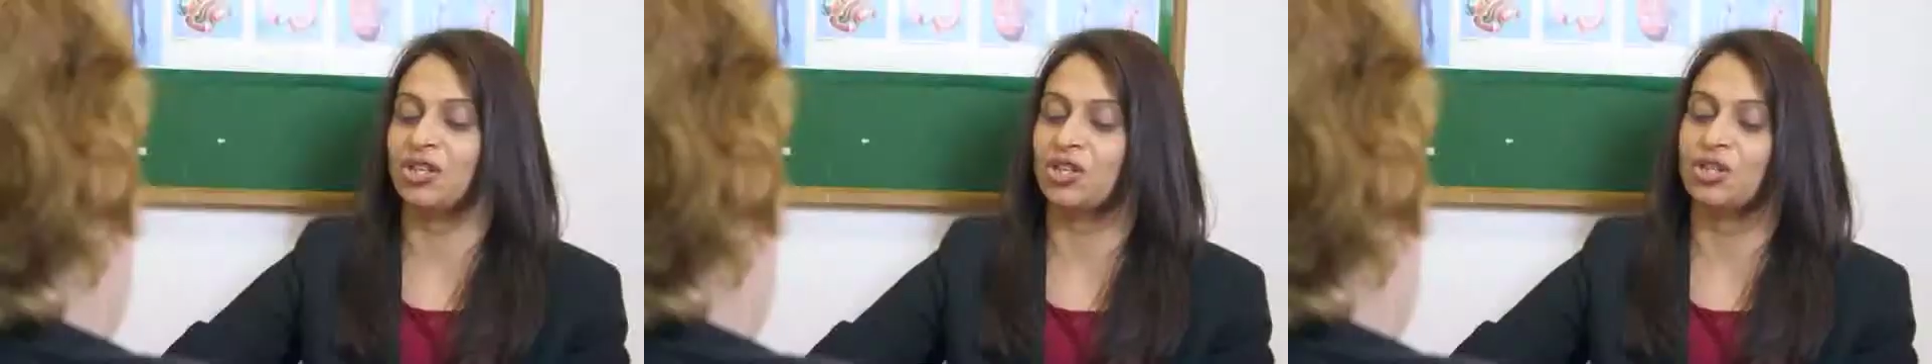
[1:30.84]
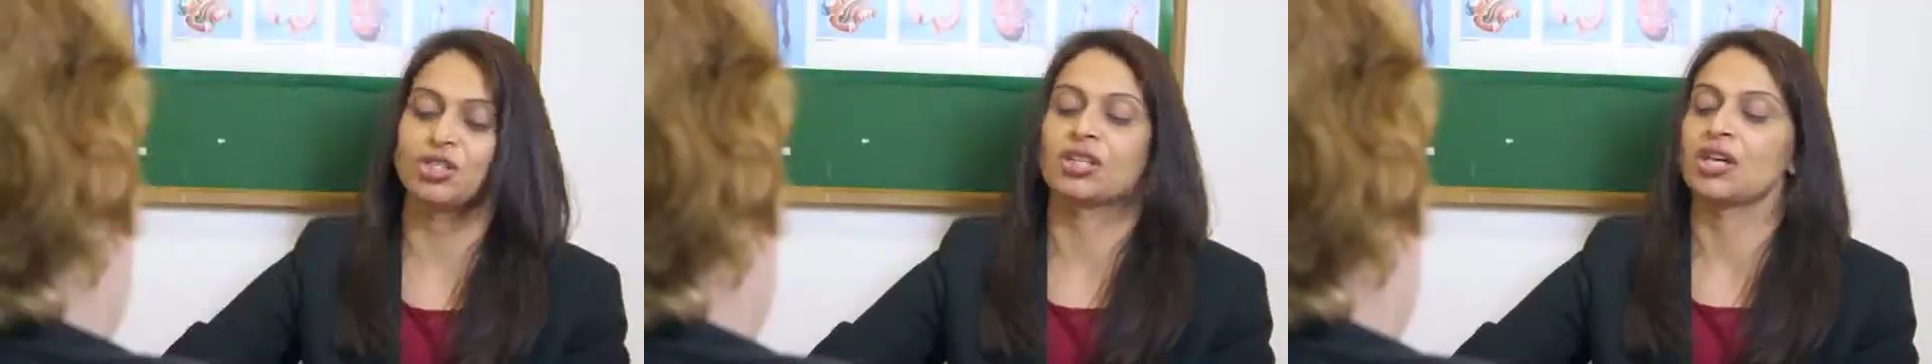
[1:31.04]

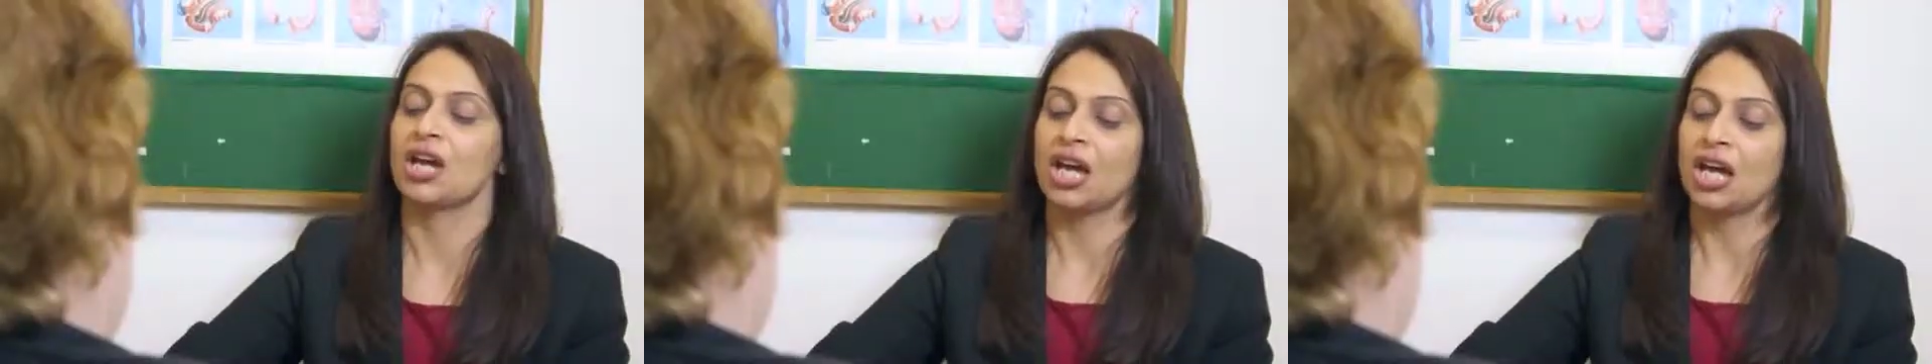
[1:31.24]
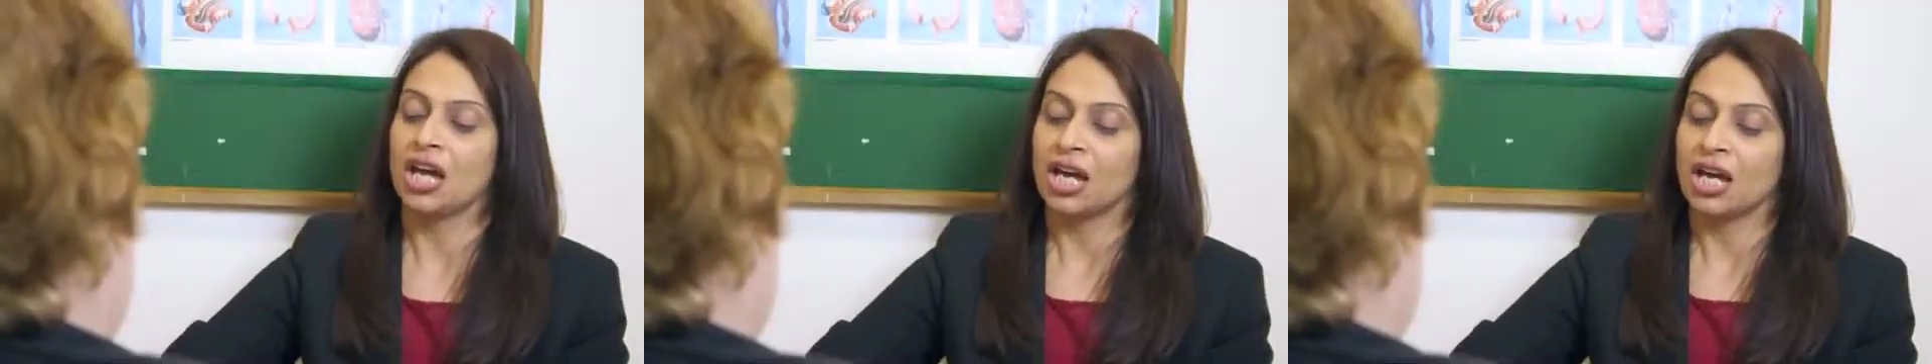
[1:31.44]
Good.
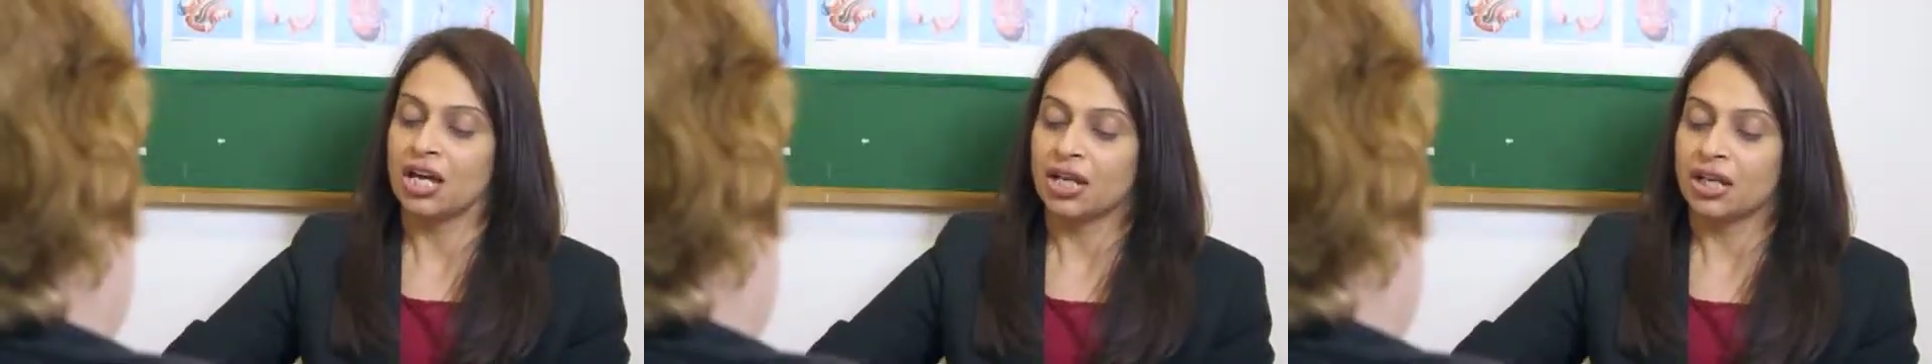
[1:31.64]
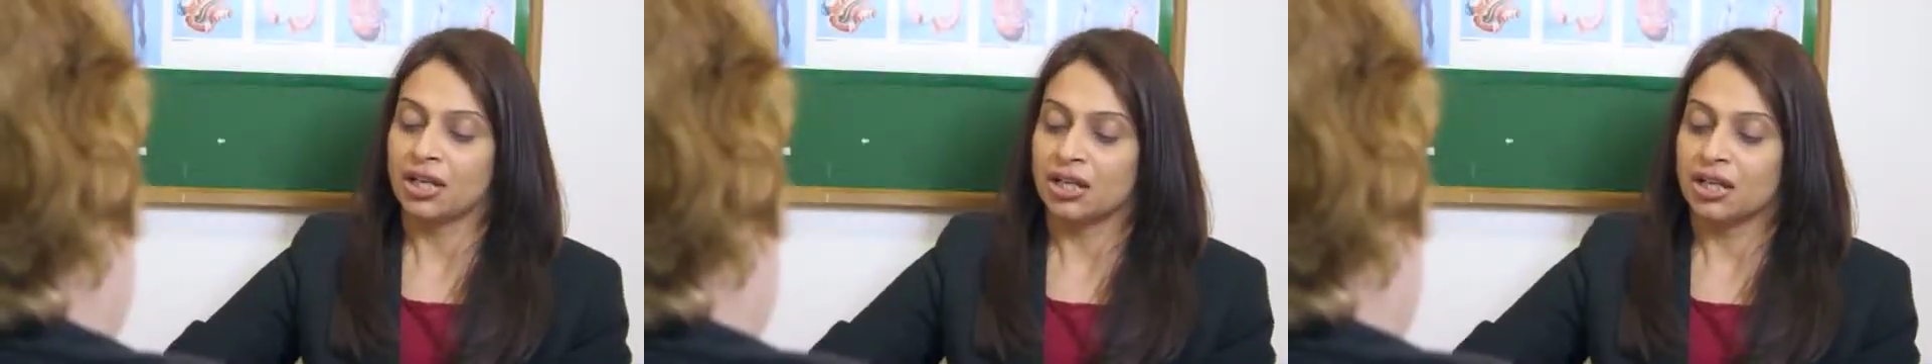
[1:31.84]

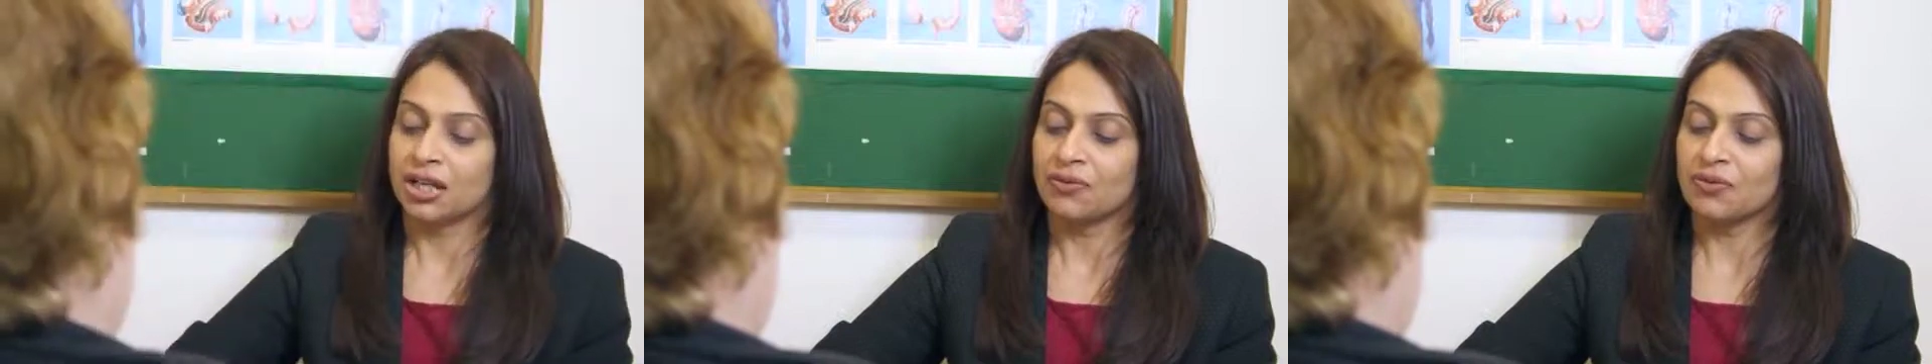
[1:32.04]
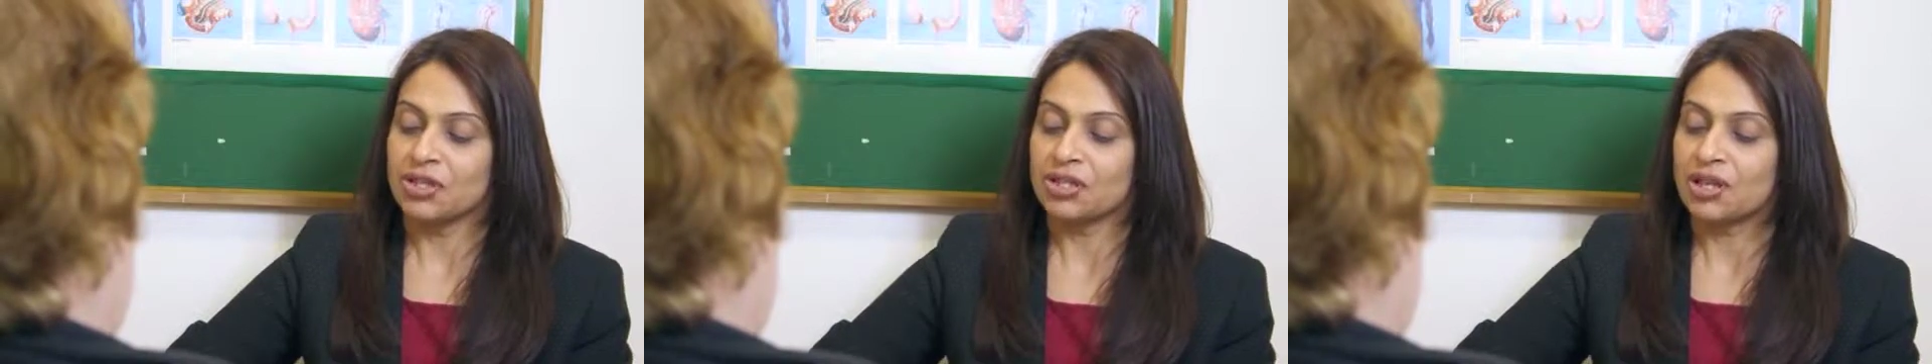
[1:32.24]

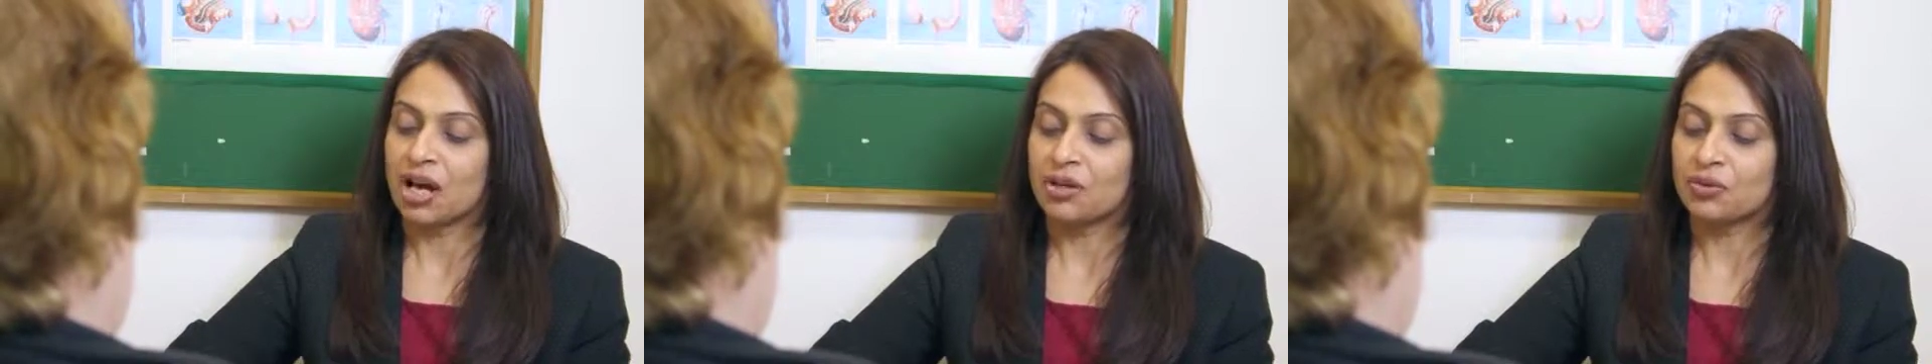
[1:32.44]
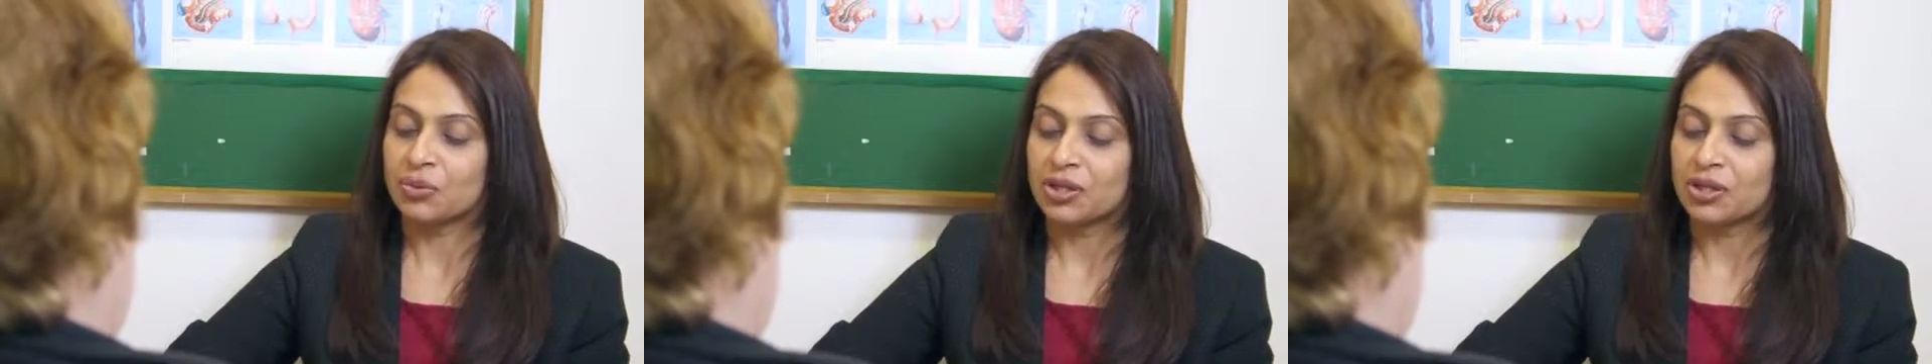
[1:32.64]
Can we
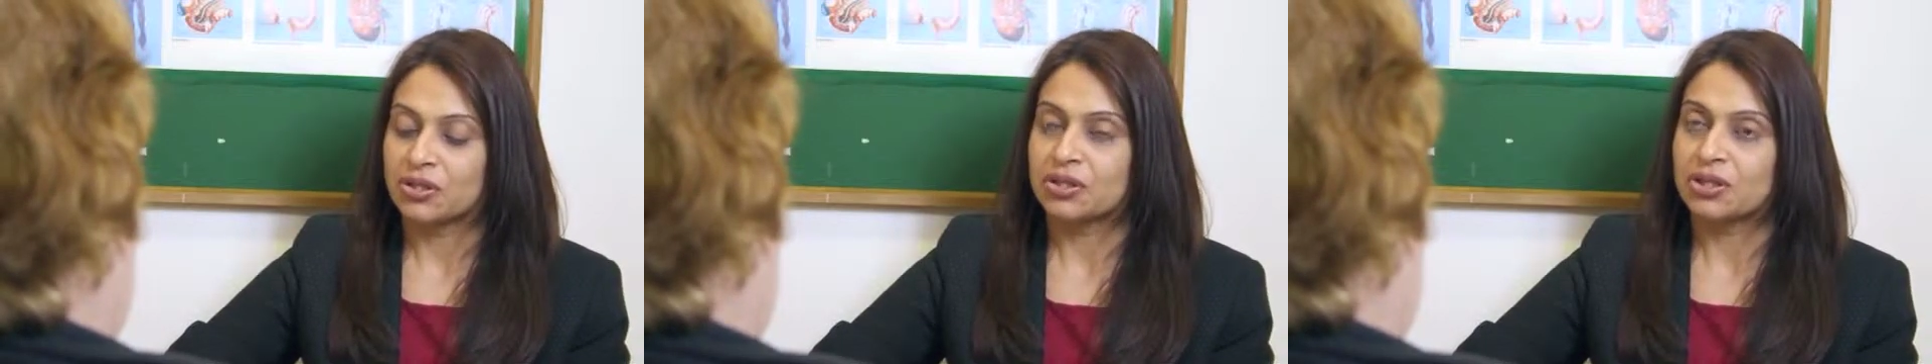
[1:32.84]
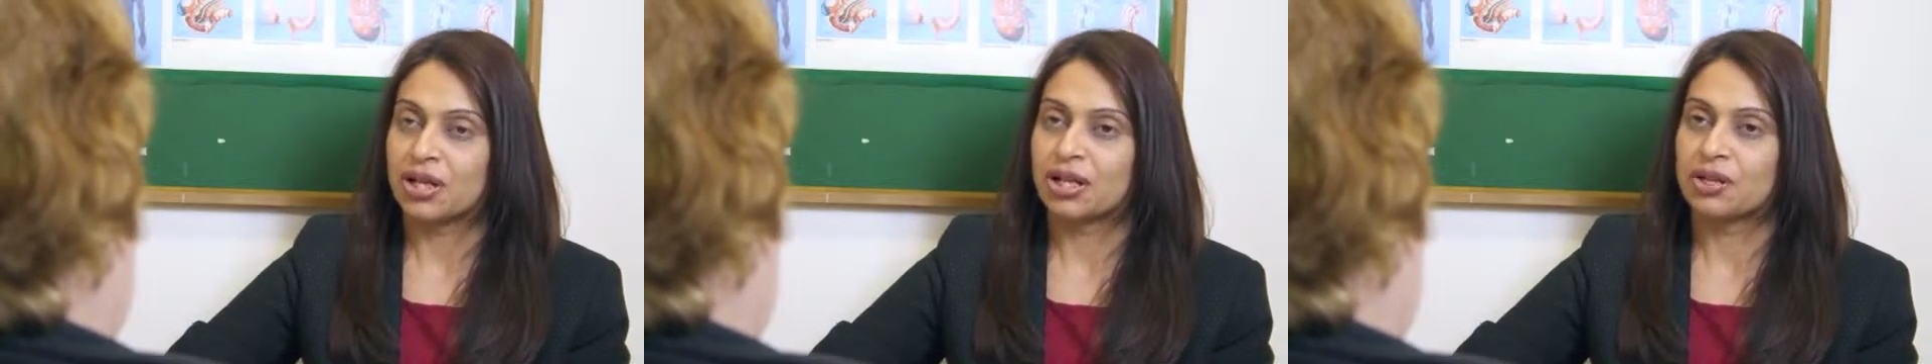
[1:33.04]
start with
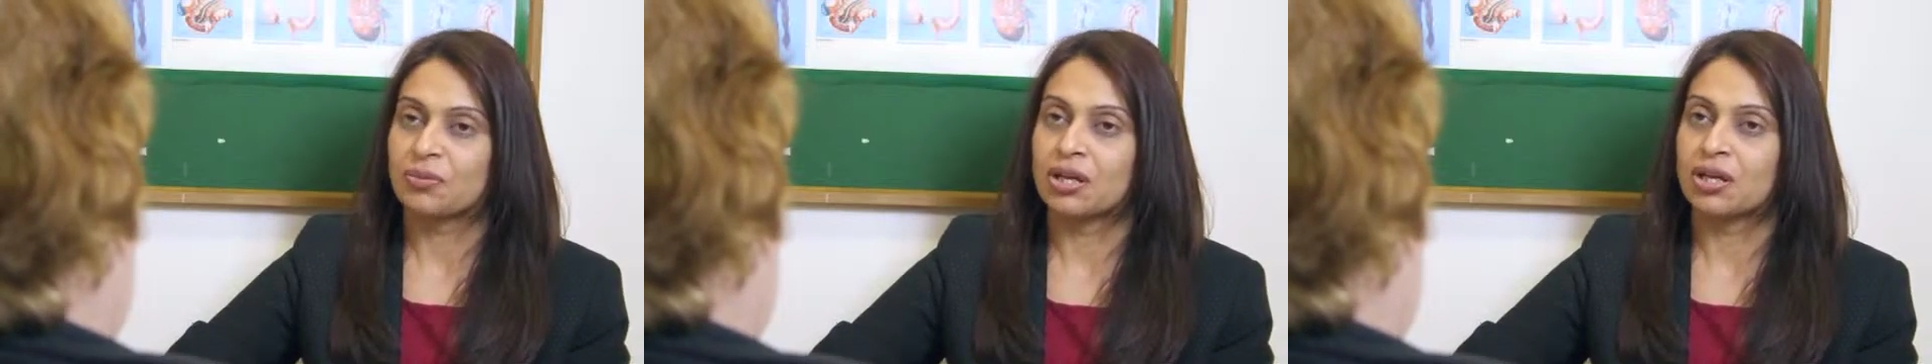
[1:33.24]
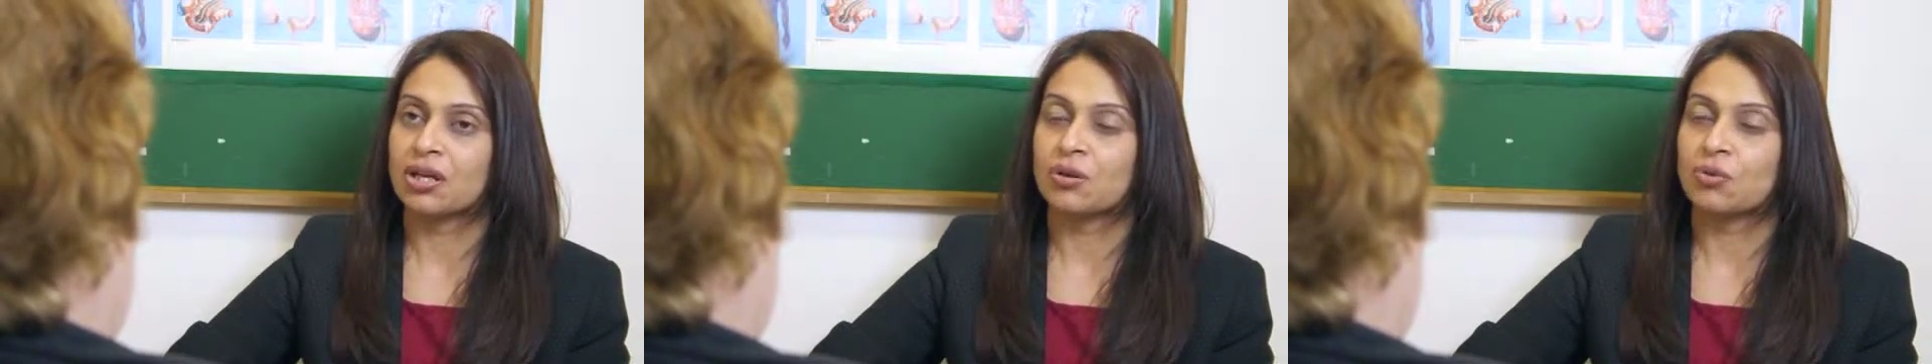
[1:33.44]
you telling
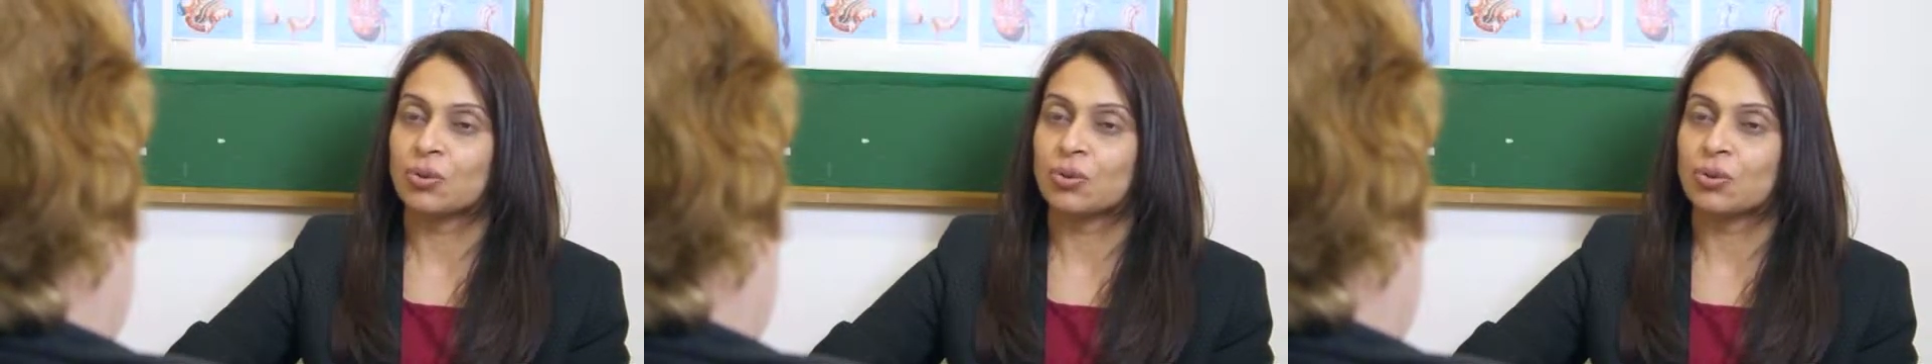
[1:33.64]
me